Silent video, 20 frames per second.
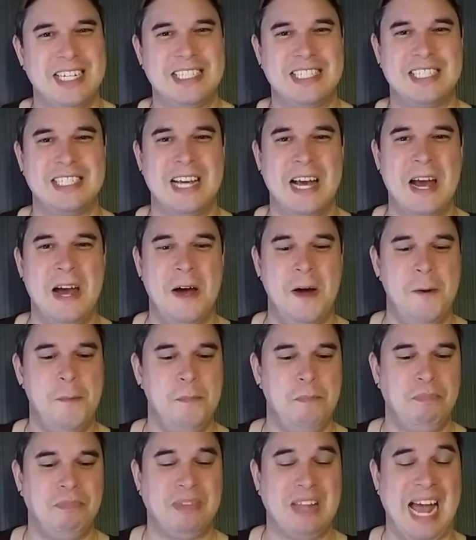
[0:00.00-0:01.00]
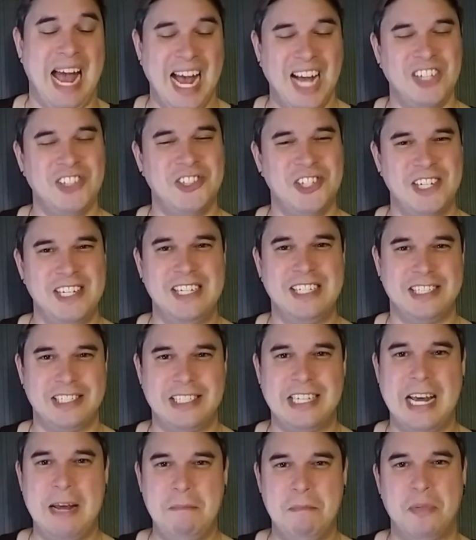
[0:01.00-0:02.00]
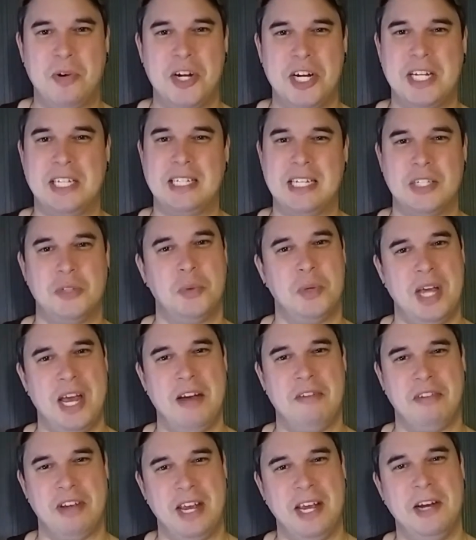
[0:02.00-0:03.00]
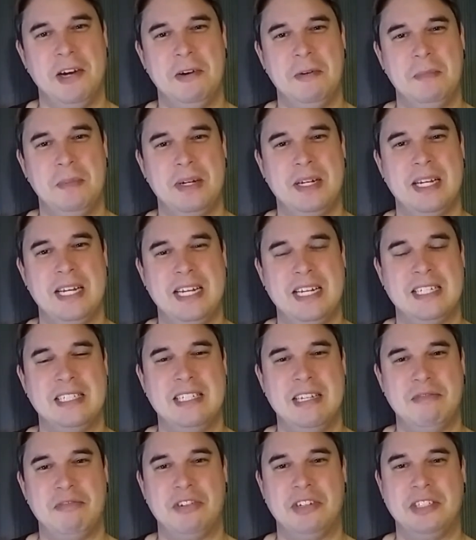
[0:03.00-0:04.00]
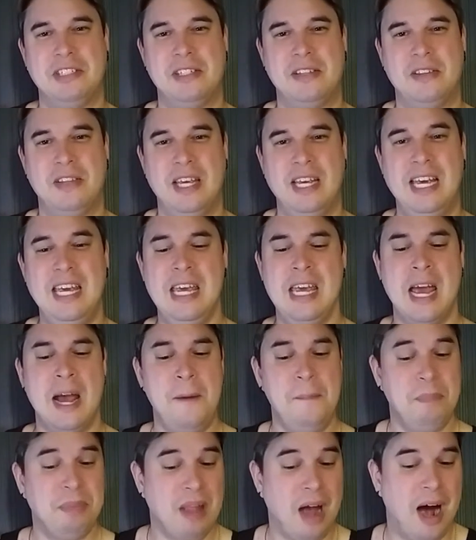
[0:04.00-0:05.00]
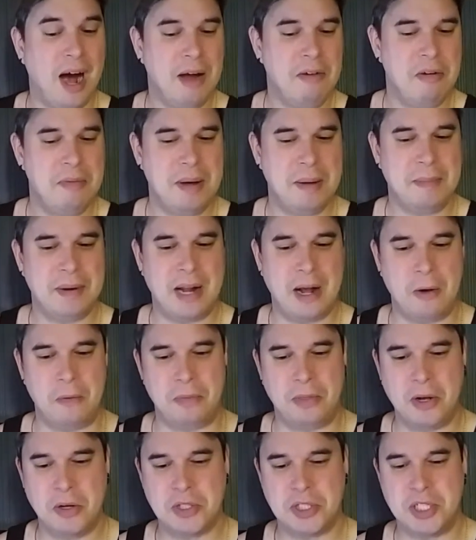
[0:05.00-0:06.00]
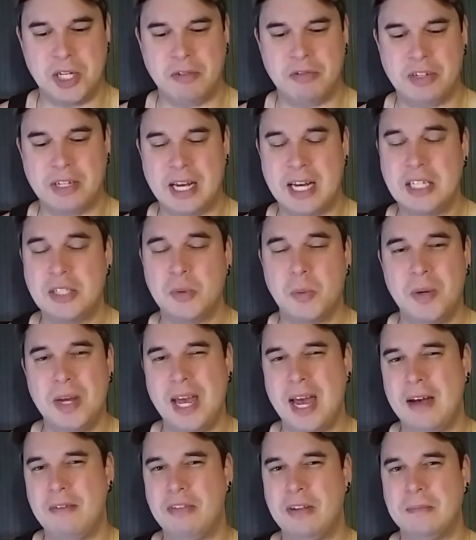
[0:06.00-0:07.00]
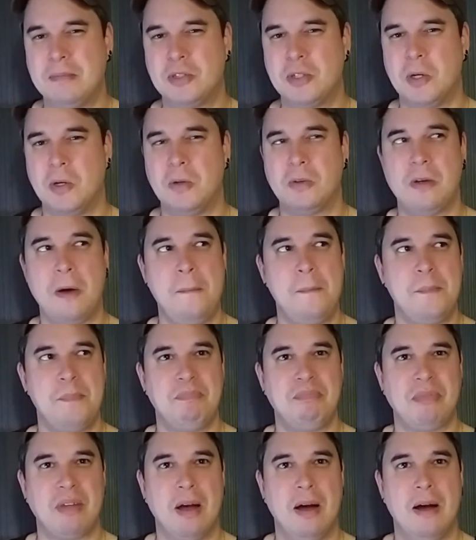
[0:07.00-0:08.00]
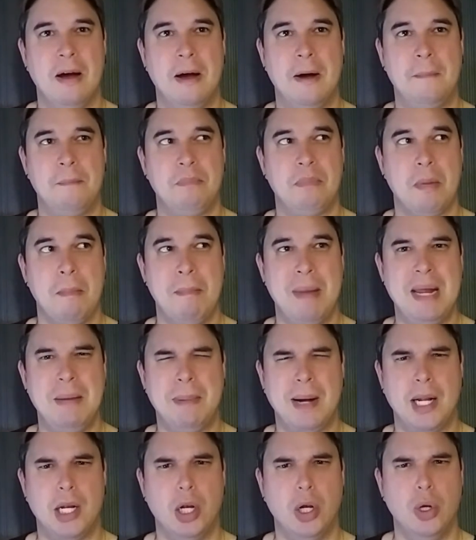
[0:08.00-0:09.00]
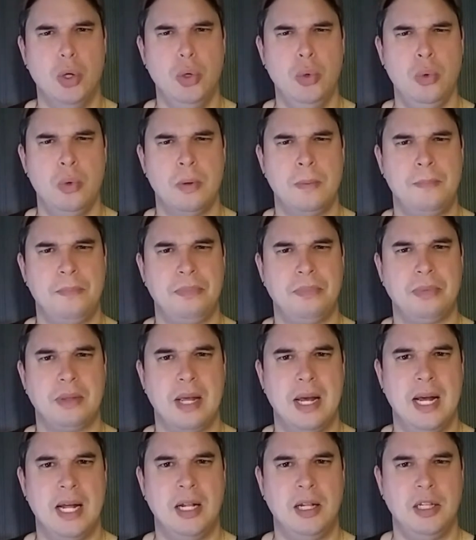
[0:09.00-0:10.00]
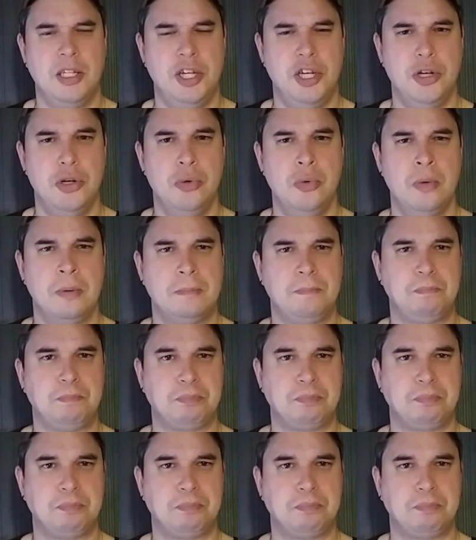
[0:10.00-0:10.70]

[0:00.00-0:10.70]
that it's actually the same product as we have here, but in a different thingy. I remember now, those Jaffa Cakes, we have them sold, um, made by Lou, L U,